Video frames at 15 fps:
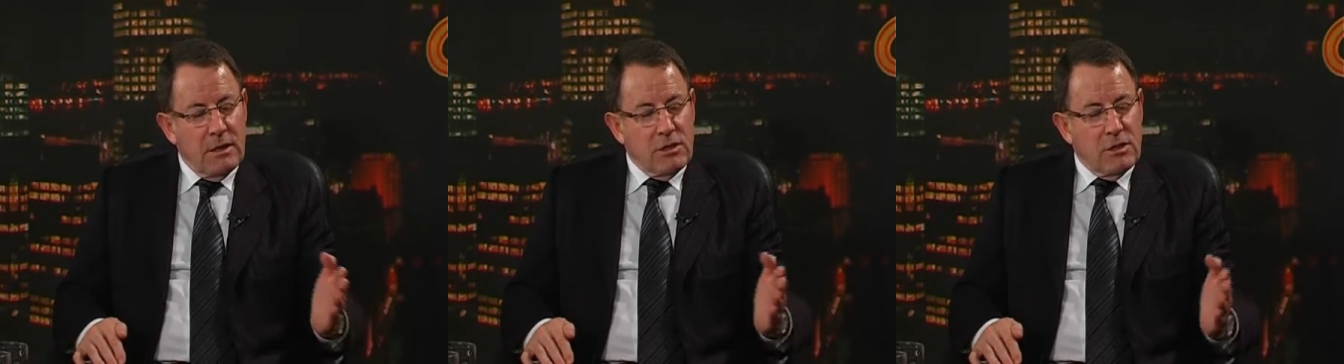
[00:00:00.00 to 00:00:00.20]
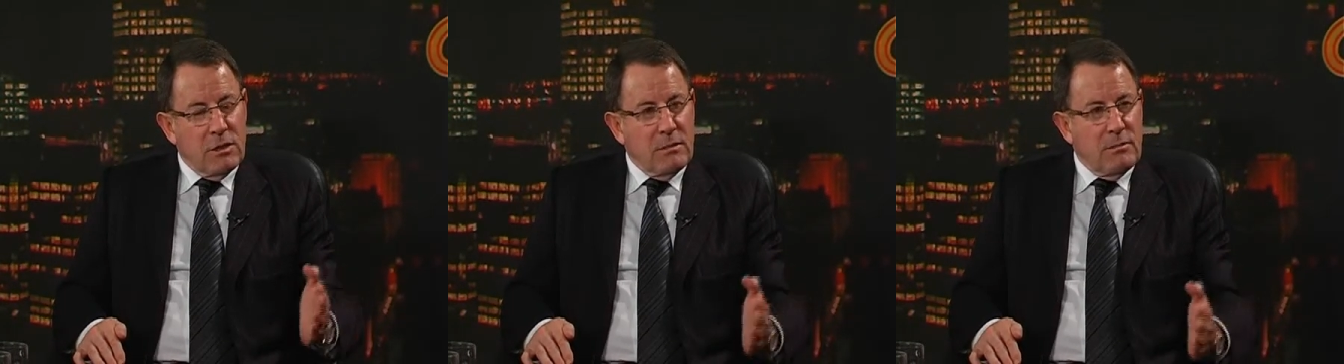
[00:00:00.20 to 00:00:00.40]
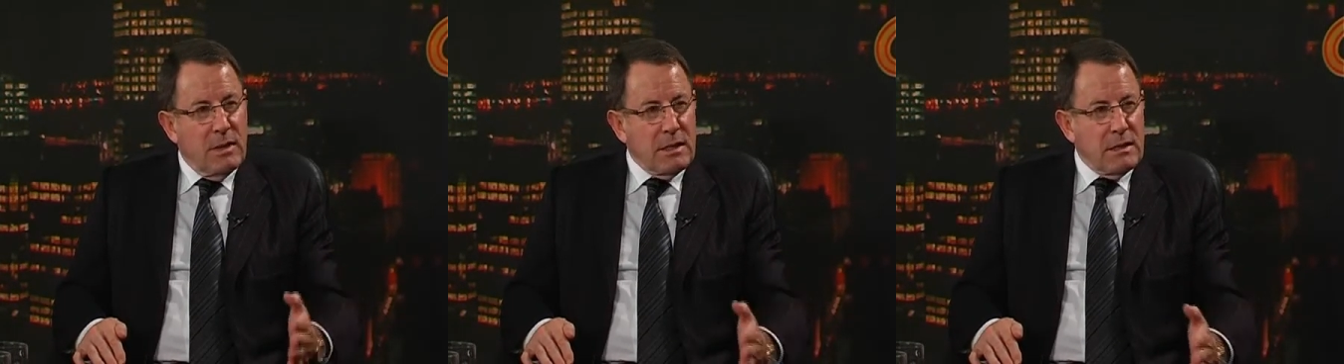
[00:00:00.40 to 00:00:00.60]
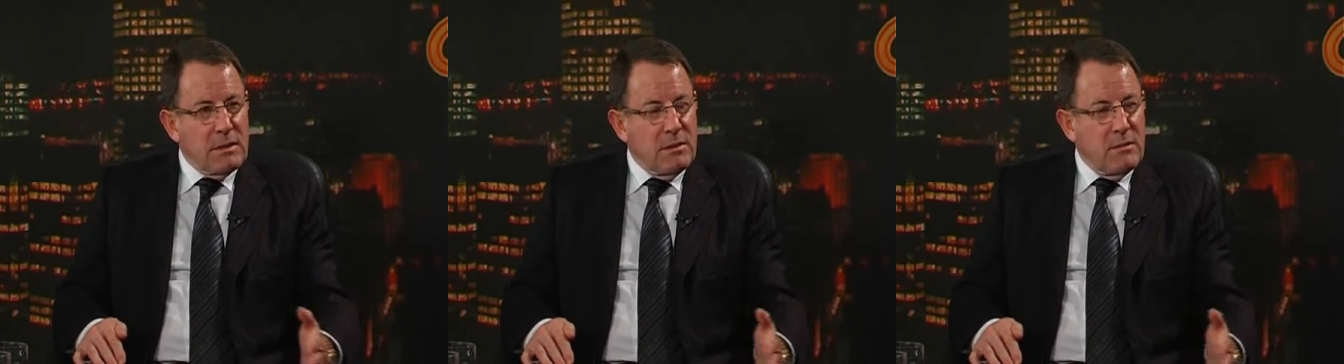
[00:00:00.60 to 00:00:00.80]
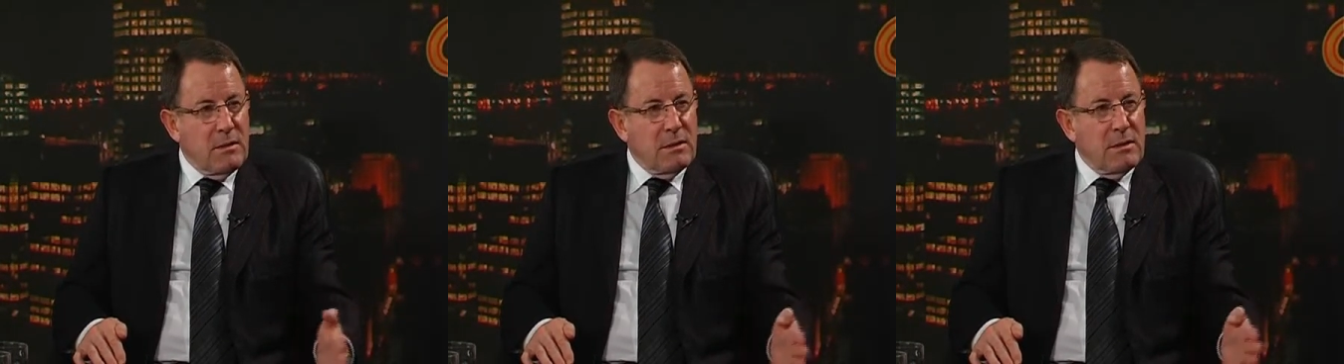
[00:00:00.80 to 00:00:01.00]
She'd
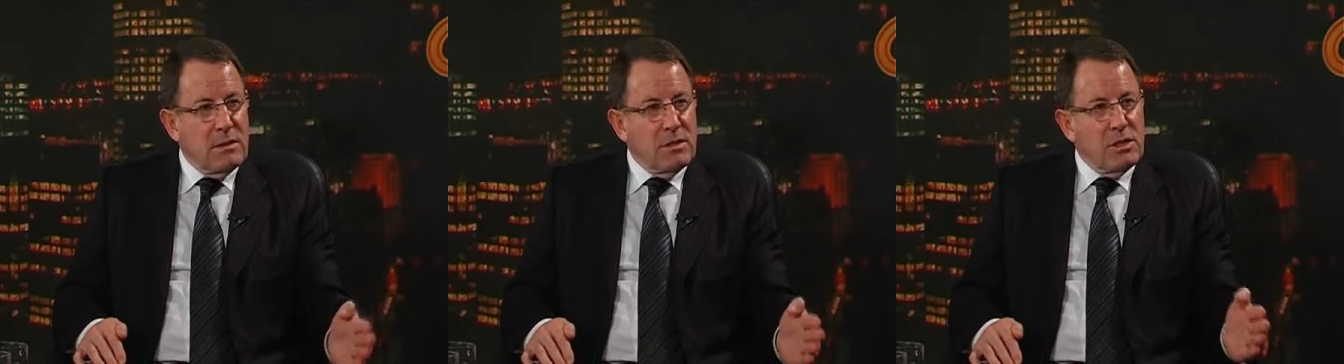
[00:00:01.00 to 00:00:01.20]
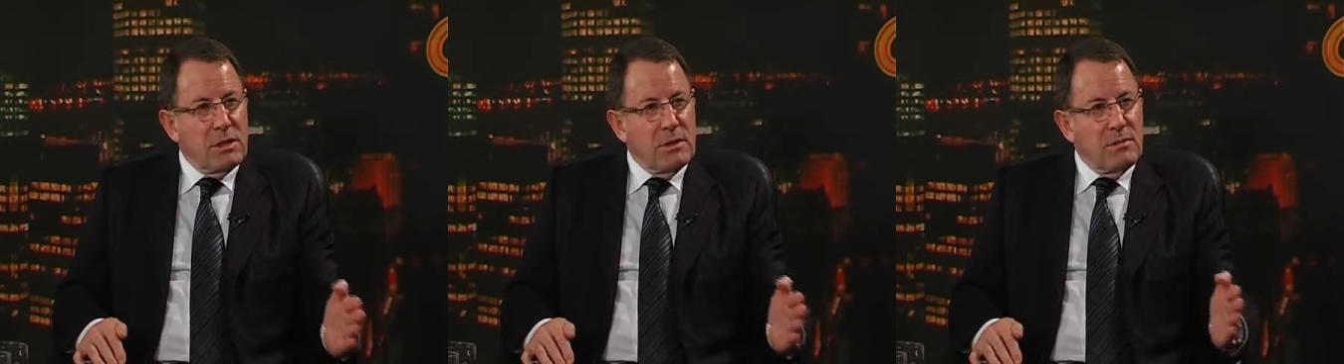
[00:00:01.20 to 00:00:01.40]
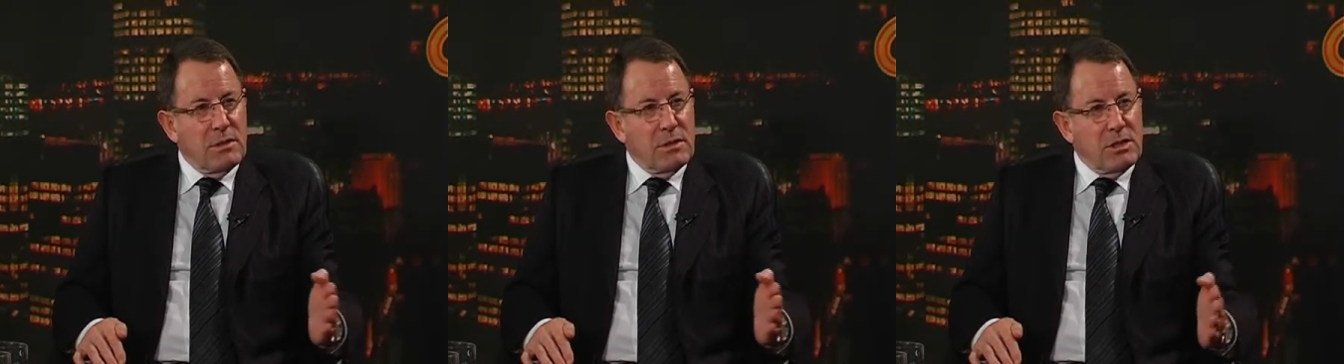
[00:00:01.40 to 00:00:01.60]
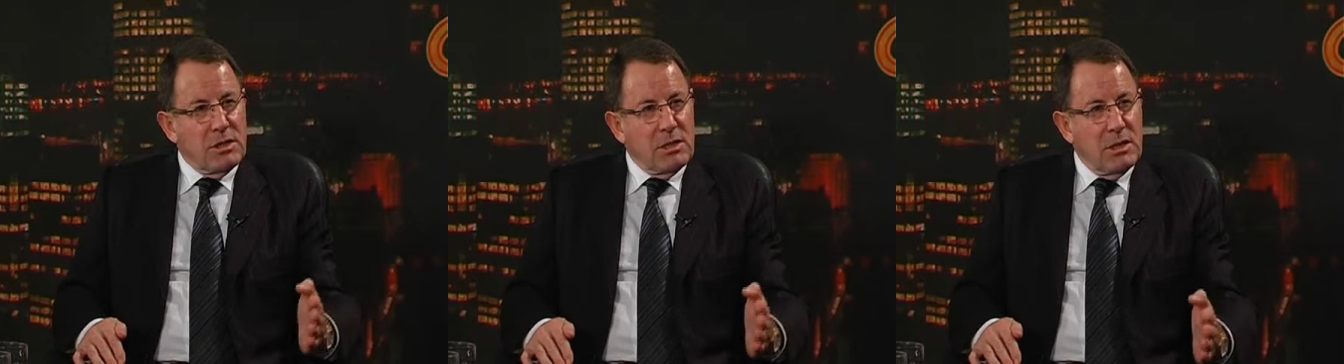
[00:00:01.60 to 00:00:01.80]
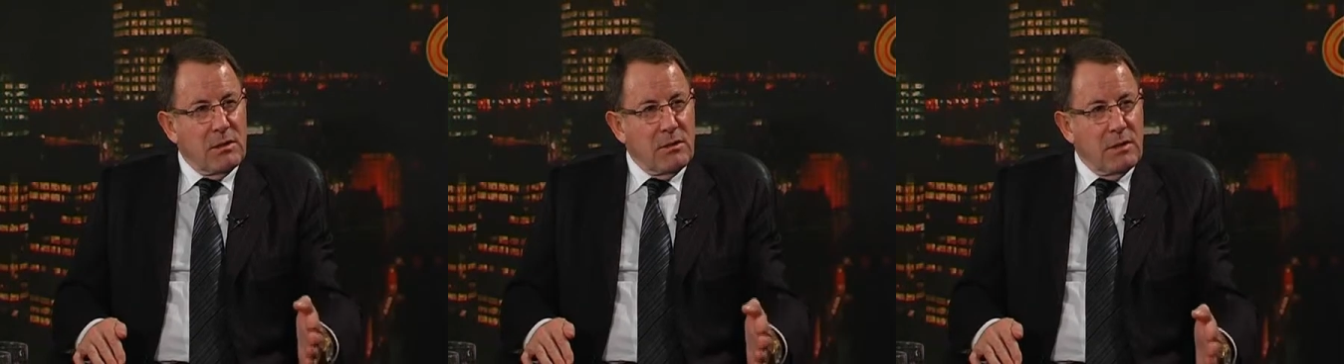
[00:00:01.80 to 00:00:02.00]
mix it with the cheapest
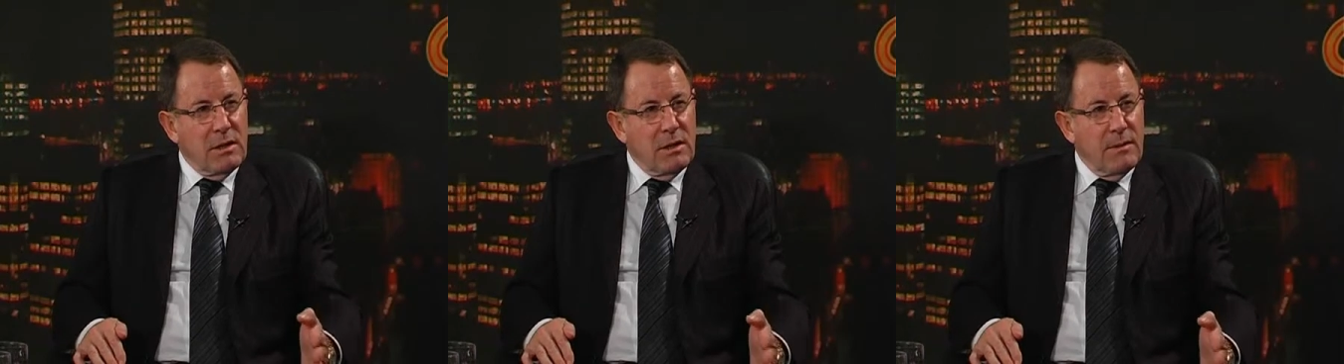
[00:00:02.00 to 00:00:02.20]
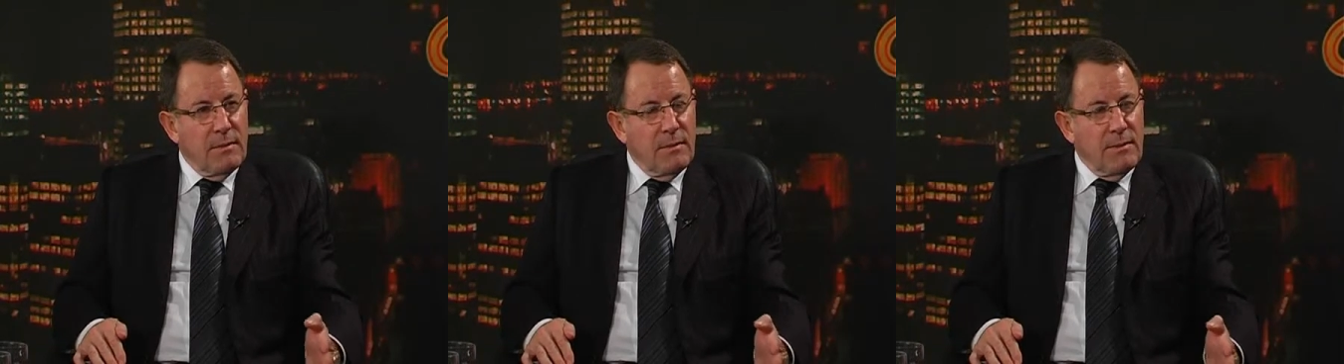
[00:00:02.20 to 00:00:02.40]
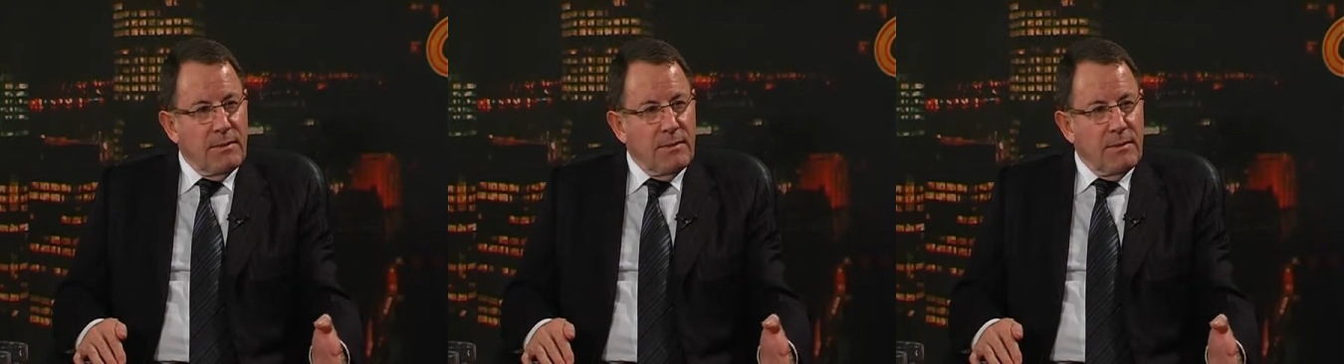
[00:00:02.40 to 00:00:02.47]
sherry,